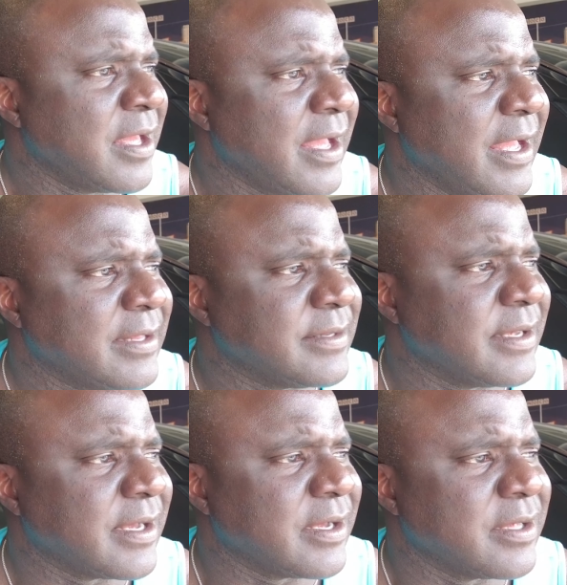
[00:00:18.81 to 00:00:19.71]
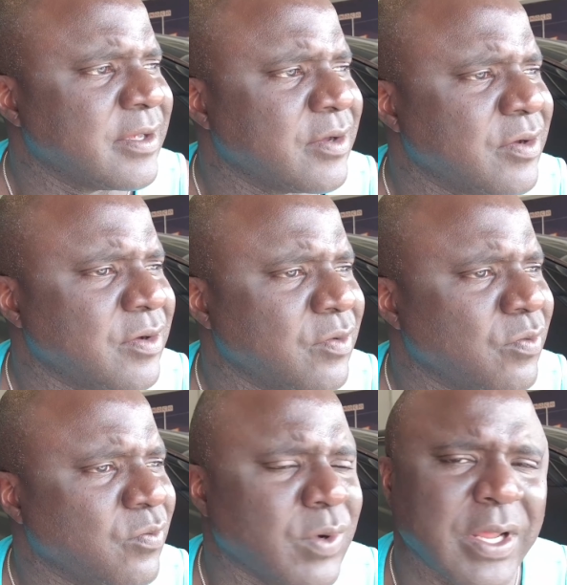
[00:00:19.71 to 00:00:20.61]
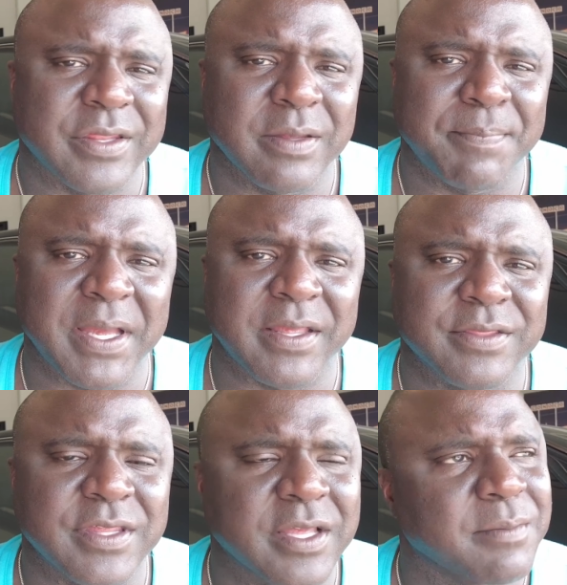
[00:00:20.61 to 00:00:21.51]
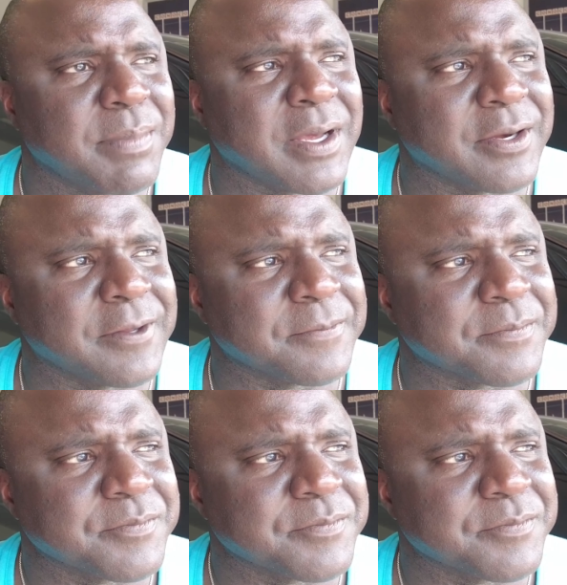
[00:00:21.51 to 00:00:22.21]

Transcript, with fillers: And uh, when I sit back and think about it,